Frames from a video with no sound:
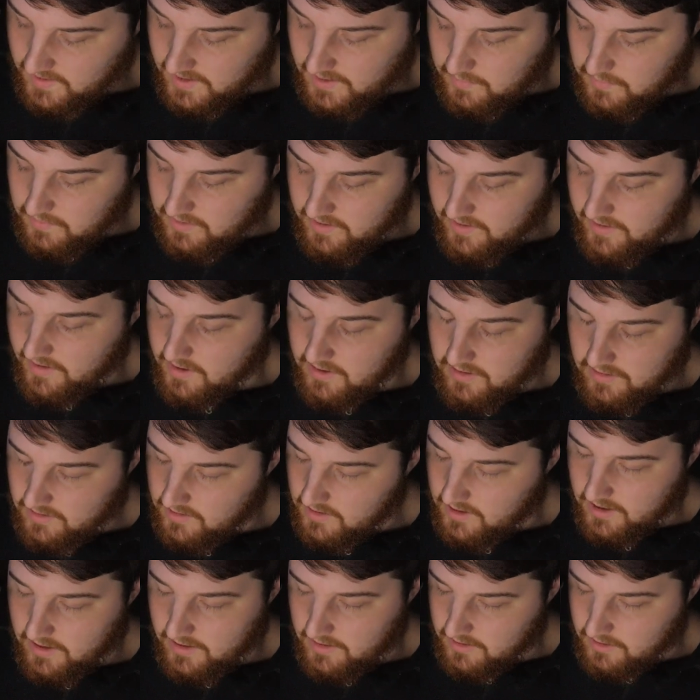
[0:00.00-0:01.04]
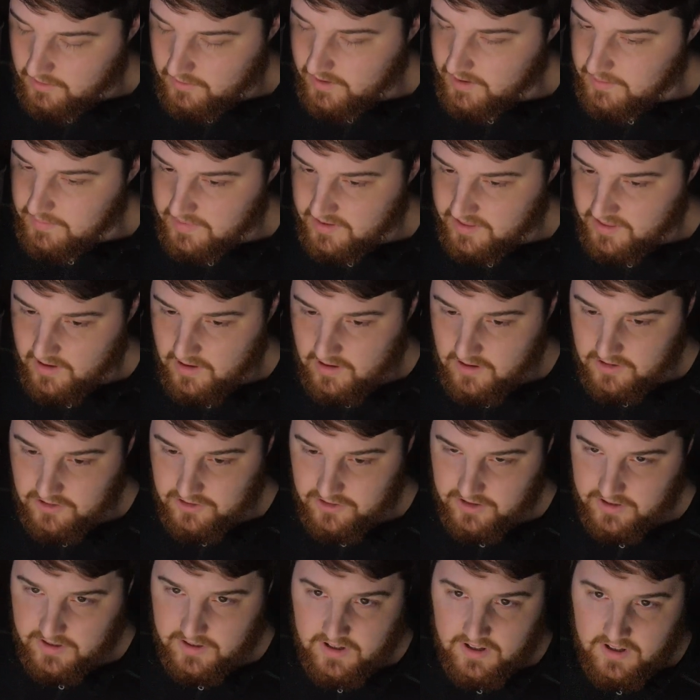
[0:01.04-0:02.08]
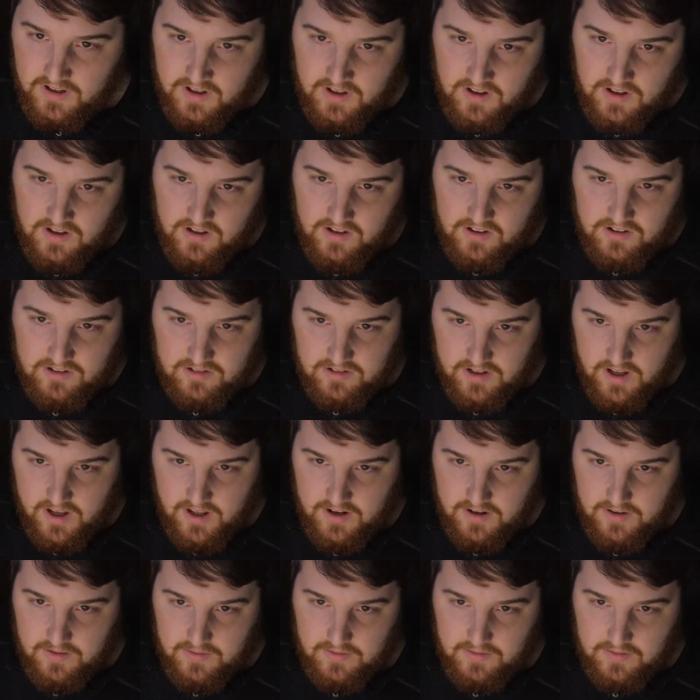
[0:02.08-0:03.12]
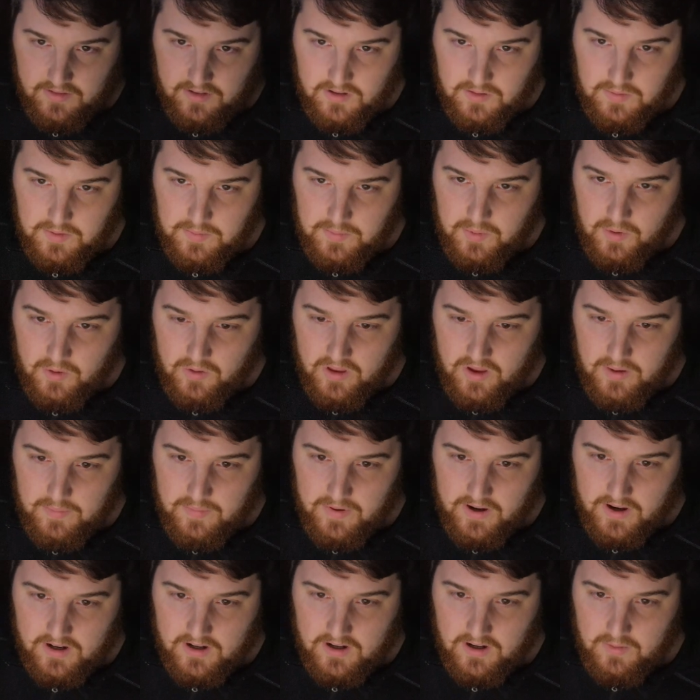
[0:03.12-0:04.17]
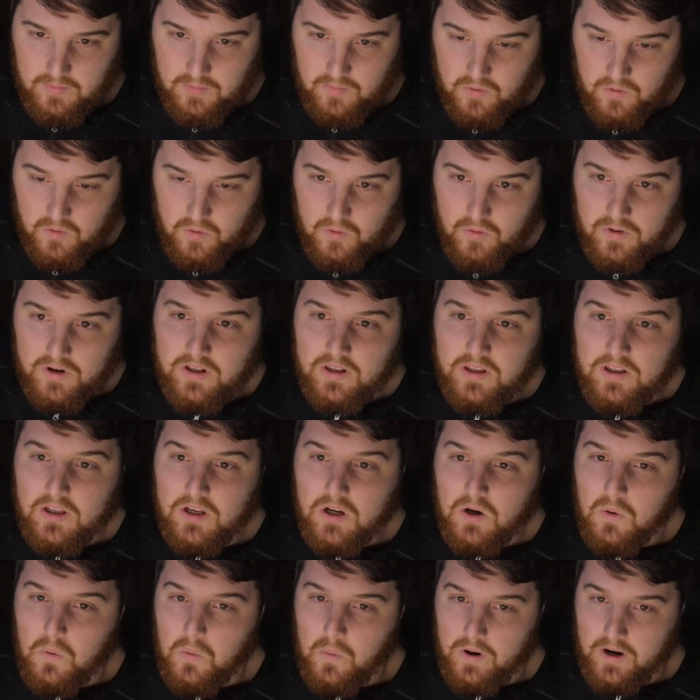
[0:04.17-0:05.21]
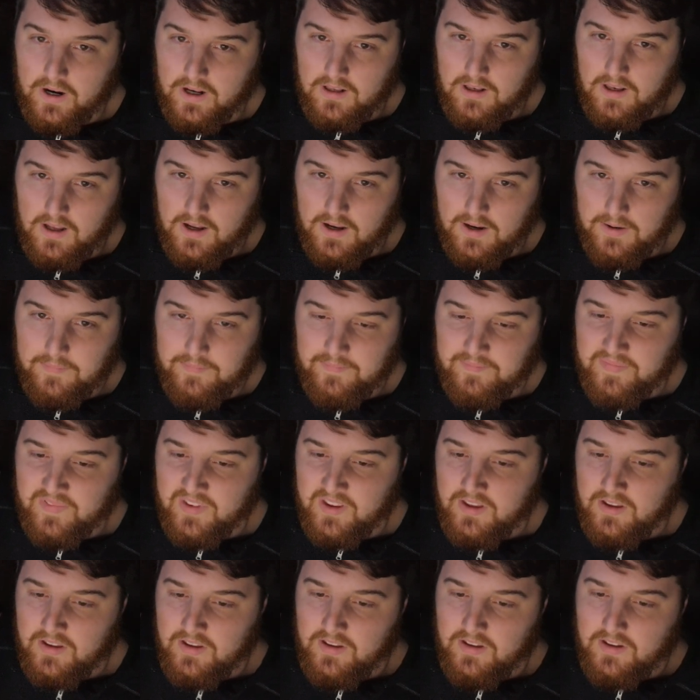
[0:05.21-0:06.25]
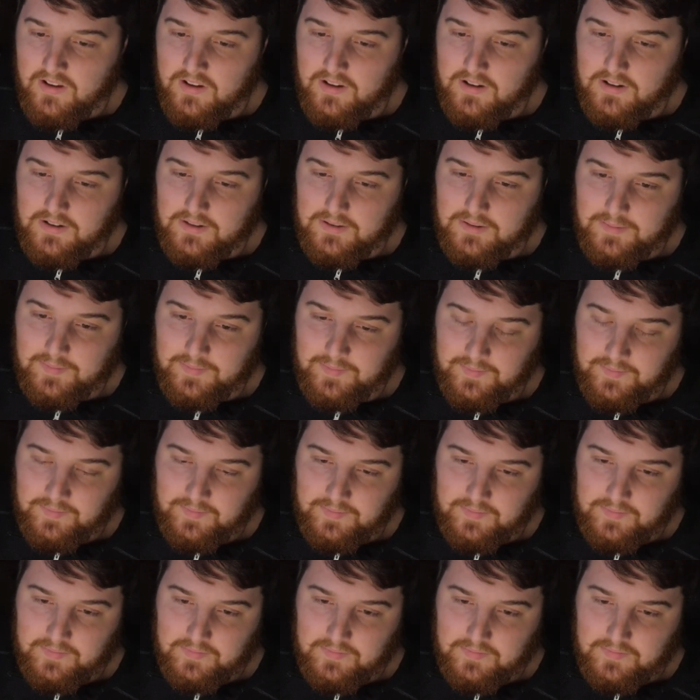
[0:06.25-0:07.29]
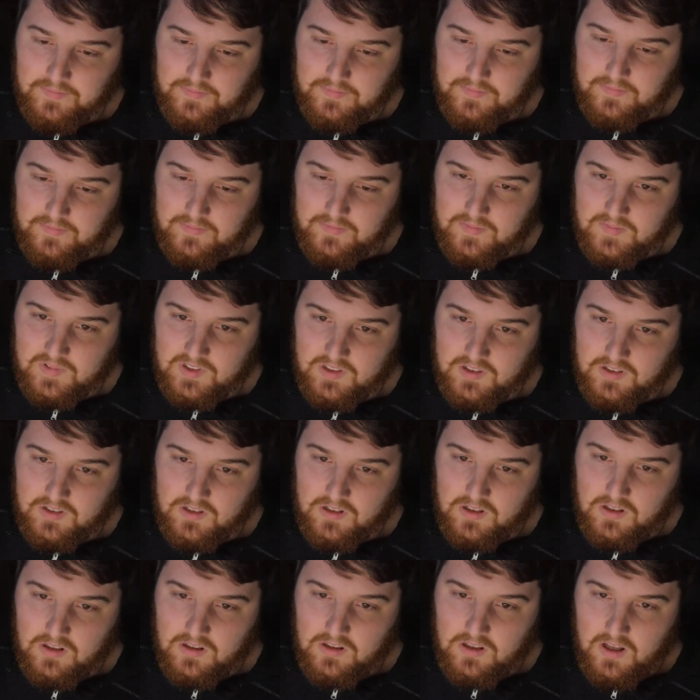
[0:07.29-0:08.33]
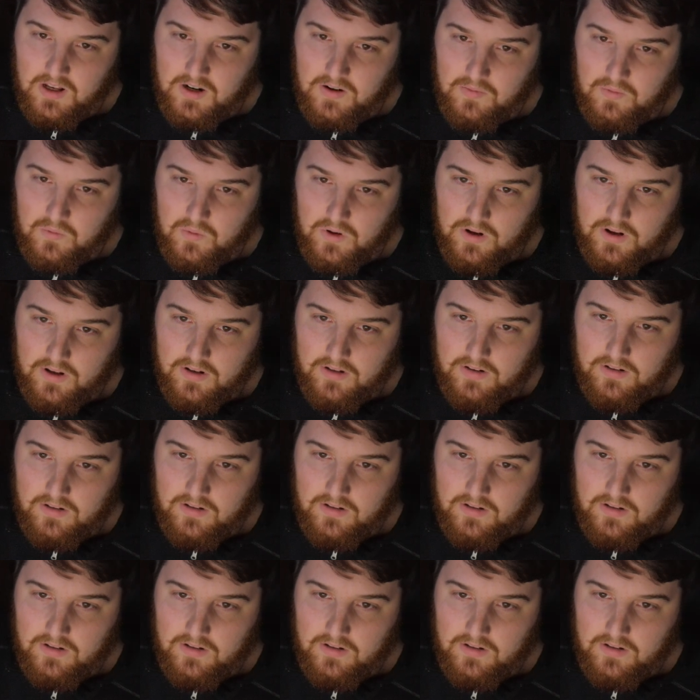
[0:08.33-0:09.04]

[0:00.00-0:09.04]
what a lot of the Greek mythology stated. Let me pull that back up really quick. A lot of what